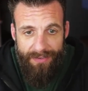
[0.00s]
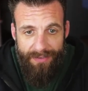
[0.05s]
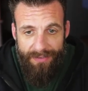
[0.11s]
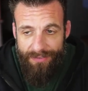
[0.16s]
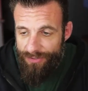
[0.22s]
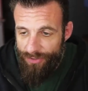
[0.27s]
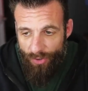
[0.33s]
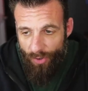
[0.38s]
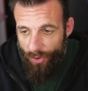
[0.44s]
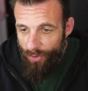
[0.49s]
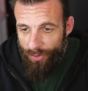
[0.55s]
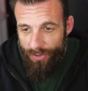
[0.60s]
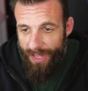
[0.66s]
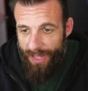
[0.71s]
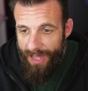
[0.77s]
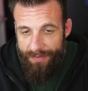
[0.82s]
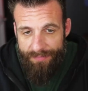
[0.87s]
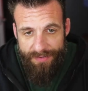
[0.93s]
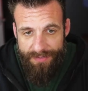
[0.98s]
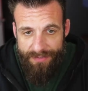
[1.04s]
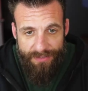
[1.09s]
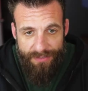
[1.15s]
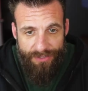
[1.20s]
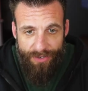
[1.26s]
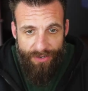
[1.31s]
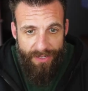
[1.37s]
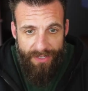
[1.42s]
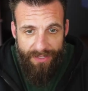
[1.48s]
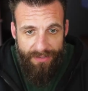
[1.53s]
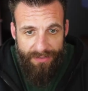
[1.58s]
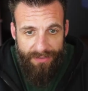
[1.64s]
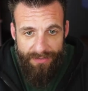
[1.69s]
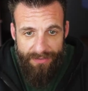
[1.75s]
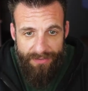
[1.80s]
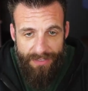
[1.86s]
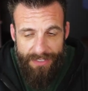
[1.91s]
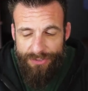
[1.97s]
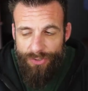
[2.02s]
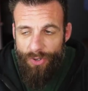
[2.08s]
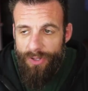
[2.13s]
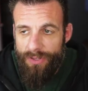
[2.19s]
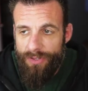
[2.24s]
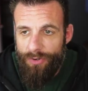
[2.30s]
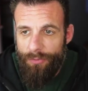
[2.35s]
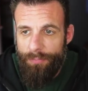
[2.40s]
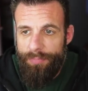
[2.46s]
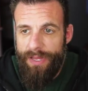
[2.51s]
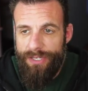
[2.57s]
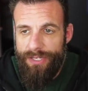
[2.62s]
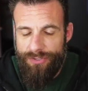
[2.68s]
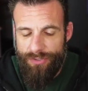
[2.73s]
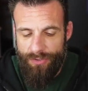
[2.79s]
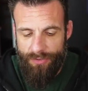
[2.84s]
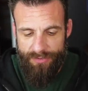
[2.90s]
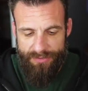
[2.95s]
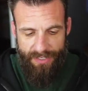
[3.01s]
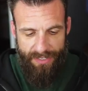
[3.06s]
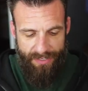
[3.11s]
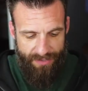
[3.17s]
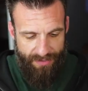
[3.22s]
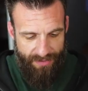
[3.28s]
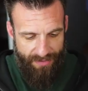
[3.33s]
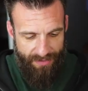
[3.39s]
Your whole life is the journey. I saw a little picture is like